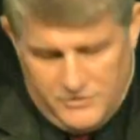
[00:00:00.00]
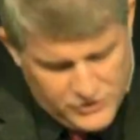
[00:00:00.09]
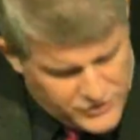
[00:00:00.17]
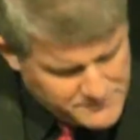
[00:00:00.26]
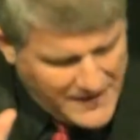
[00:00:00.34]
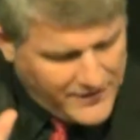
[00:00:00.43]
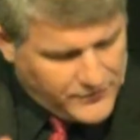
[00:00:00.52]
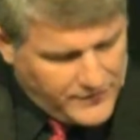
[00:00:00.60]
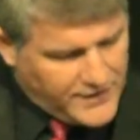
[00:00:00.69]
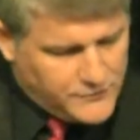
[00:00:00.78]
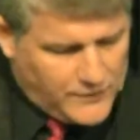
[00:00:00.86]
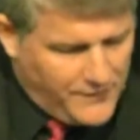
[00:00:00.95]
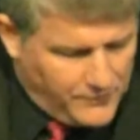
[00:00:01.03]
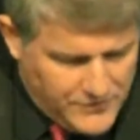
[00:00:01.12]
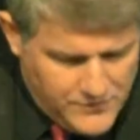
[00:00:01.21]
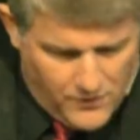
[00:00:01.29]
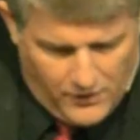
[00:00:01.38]
You just bow your head right
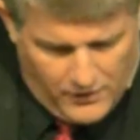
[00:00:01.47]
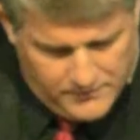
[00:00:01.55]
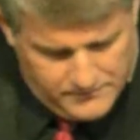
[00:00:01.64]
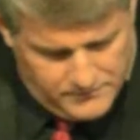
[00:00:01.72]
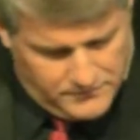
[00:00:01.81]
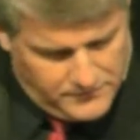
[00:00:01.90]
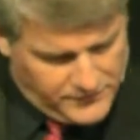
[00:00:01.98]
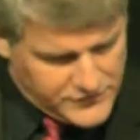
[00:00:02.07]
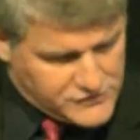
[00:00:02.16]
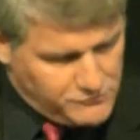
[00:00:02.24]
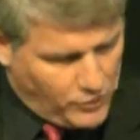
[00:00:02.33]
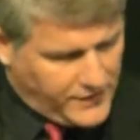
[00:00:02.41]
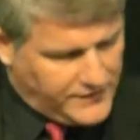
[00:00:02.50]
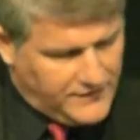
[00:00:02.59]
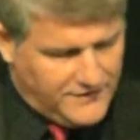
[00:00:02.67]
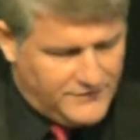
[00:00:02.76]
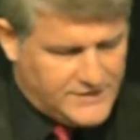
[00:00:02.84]
where you are. This morning,
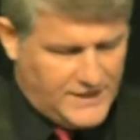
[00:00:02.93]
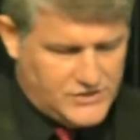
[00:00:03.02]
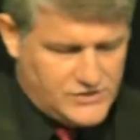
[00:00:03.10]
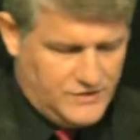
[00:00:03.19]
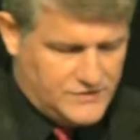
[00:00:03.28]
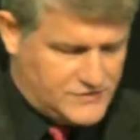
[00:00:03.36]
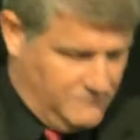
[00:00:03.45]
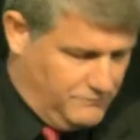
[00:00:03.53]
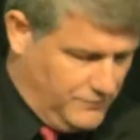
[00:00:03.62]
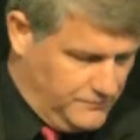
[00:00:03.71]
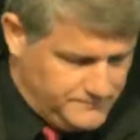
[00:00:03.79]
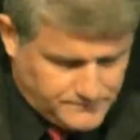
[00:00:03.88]
the invitation is simple